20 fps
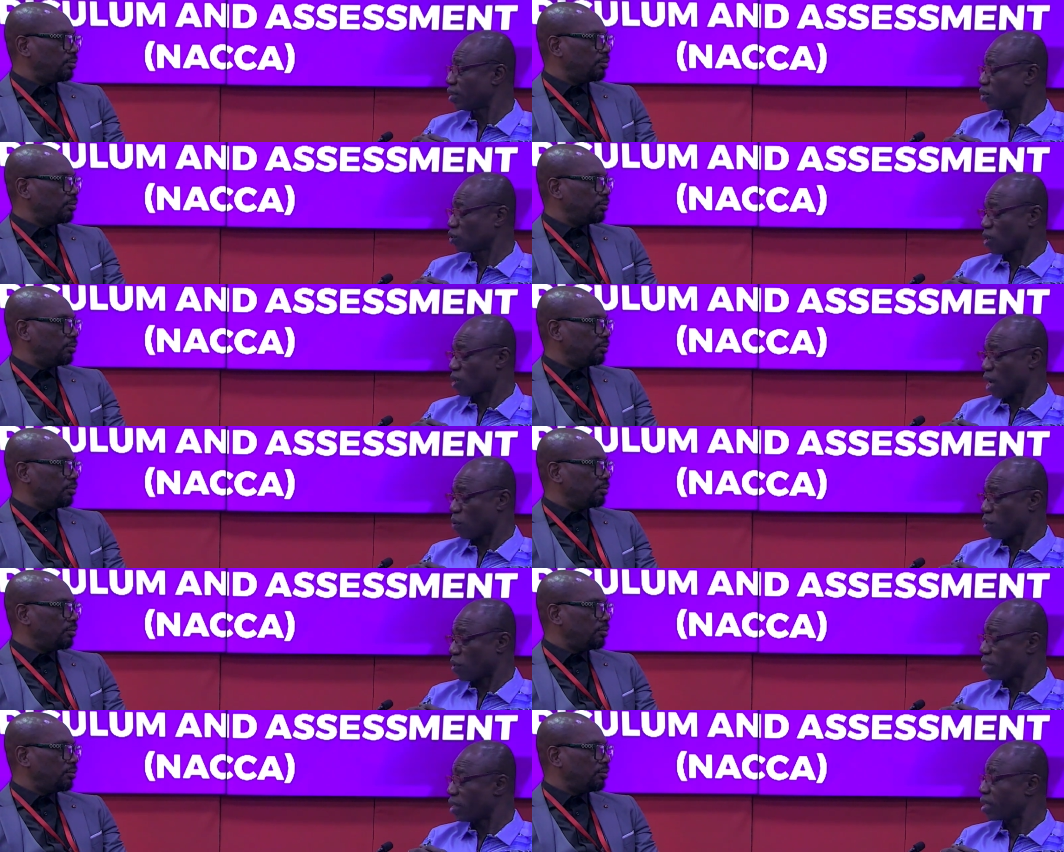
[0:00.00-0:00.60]
Speaker 1: that
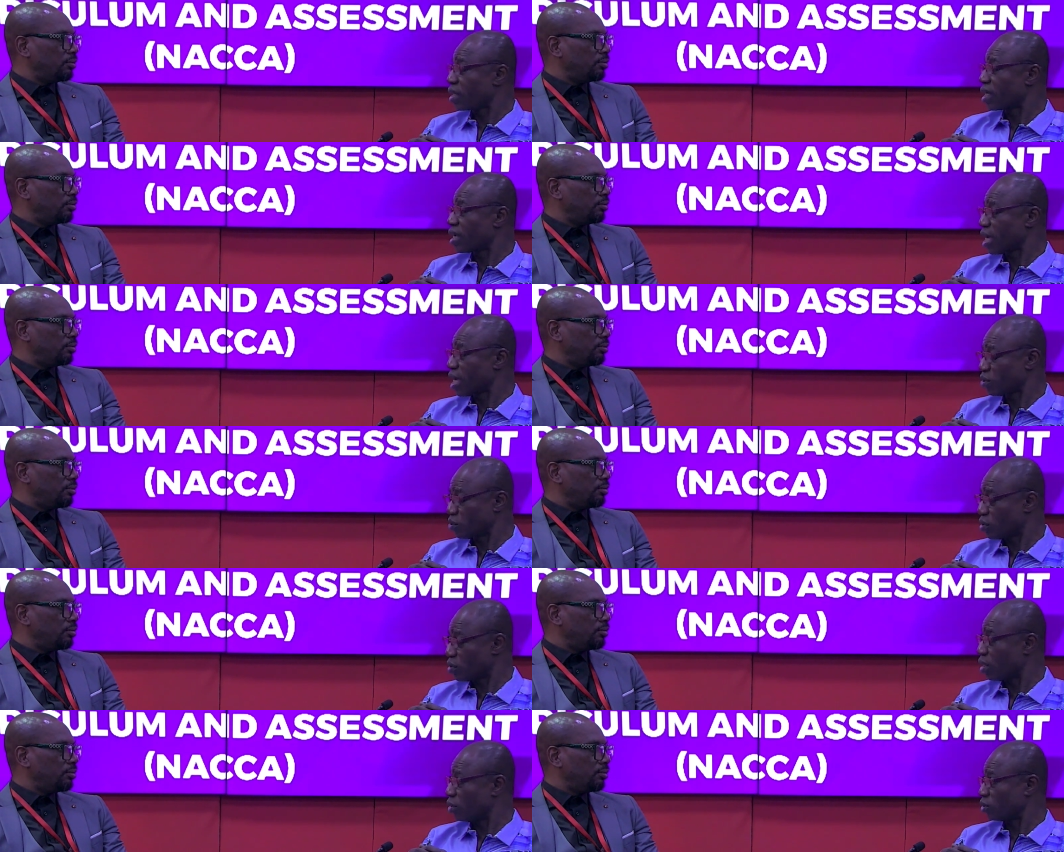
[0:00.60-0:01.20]
when they get to
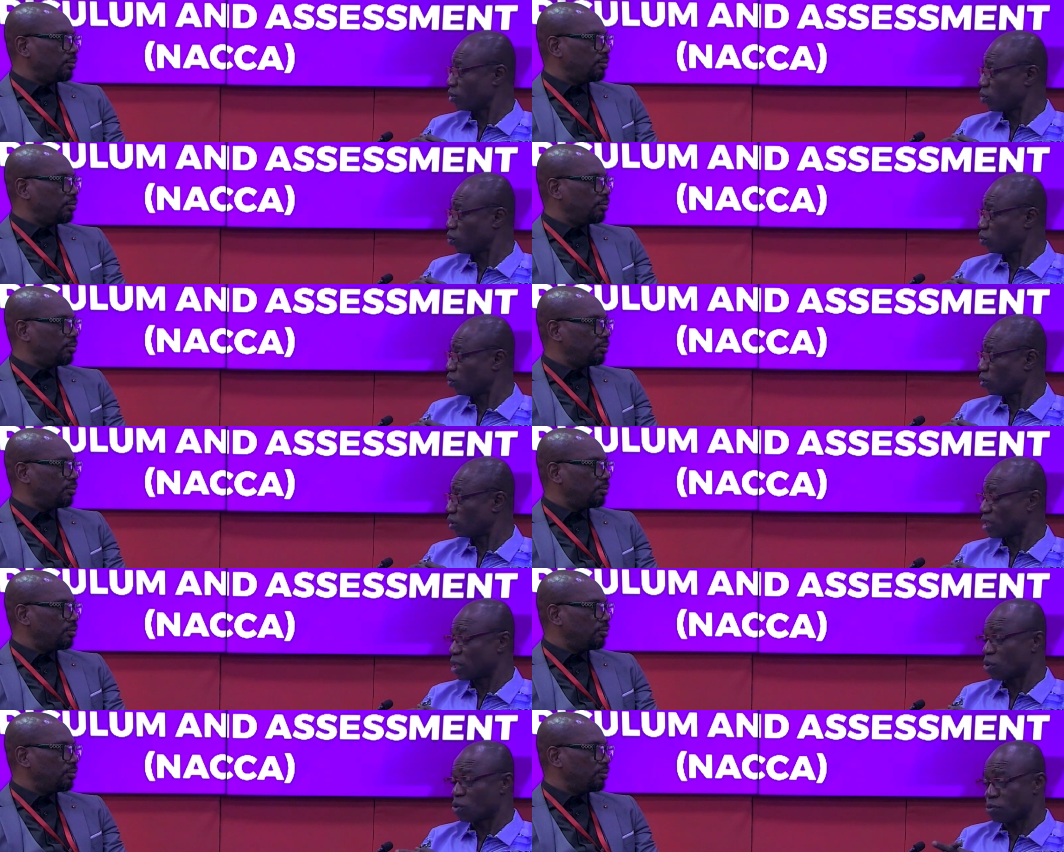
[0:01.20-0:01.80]
the schools,
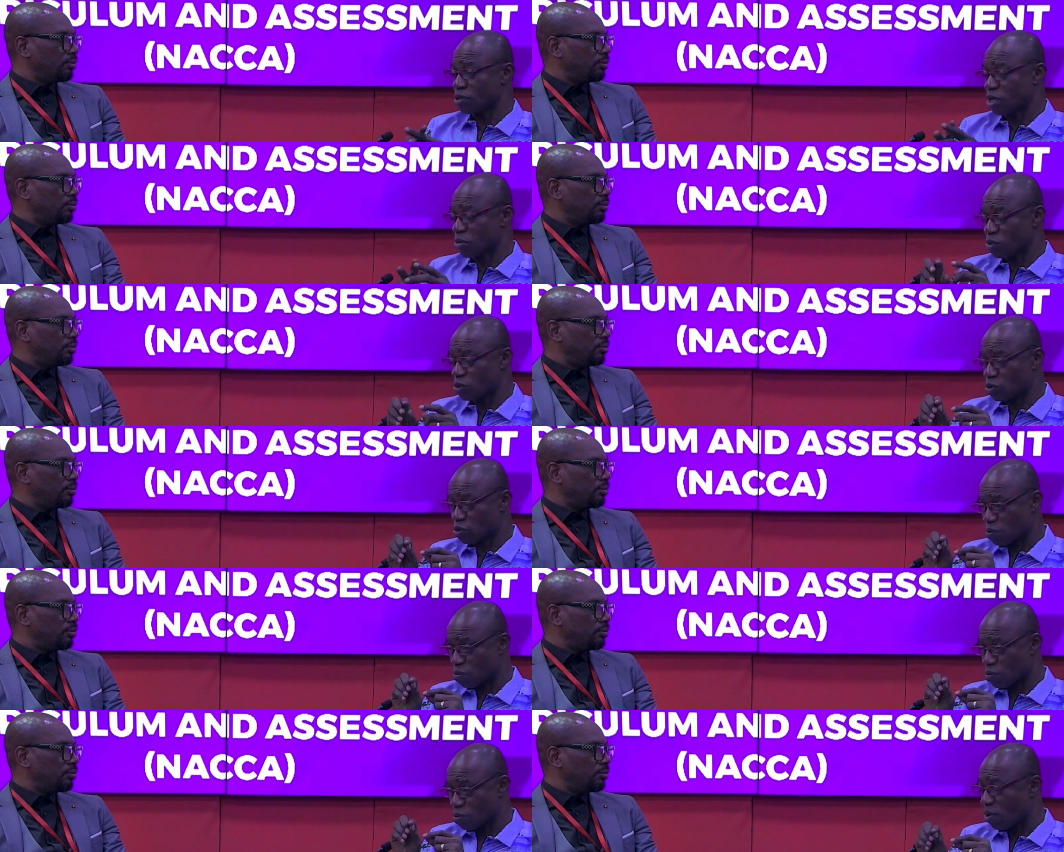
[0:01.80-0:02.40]
they will be able to
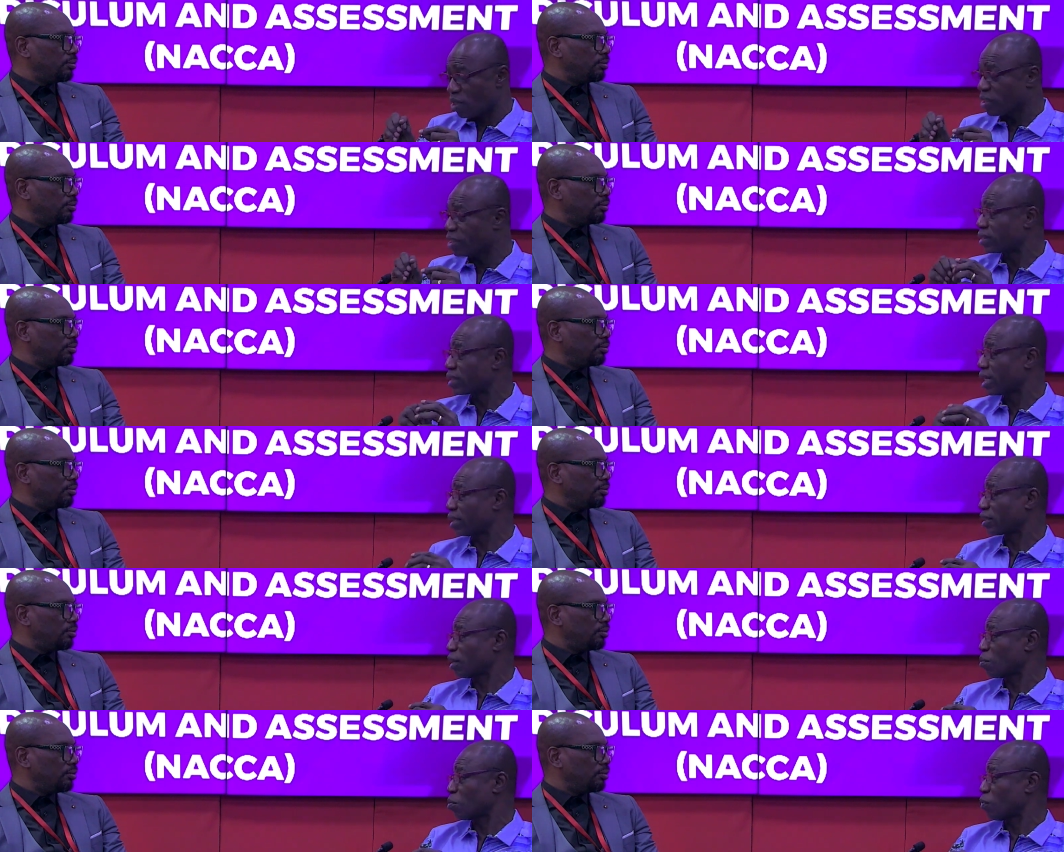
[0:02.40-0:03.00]
monitor
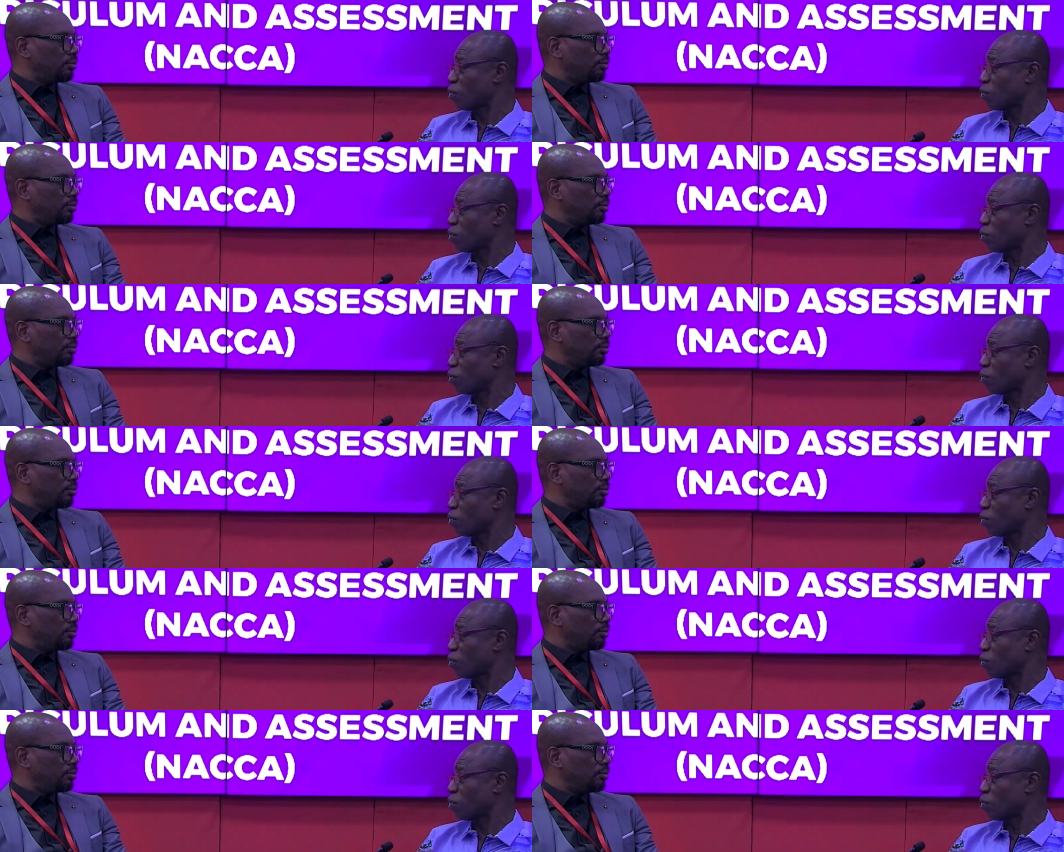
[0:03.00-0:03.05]
some of